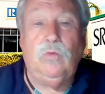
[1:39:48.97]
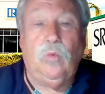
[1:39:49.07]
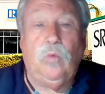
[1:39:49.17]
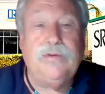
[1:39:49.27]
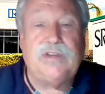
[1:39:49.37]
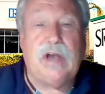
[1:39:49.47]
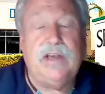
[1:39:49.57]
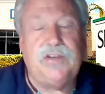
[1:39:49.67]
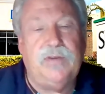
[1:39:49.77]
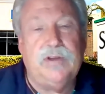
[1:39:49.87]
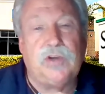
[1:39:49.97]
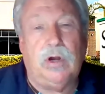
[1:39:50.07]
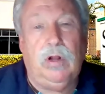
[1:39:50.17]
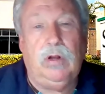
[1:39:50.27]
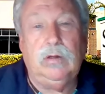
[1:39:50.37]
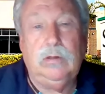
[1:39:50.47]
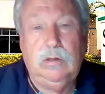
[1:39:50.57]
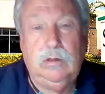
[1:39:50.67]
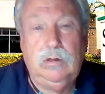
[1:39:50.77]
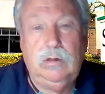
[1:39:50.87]
one-size-fits-all
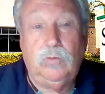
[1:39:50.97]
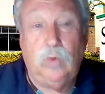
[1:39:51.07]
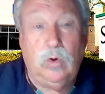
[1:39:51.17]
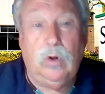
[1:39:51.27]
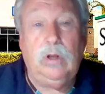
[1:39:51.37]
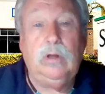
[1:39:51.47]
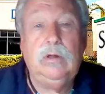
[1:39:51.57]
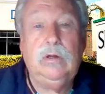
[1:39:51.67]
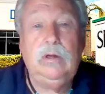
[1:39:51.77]
rule,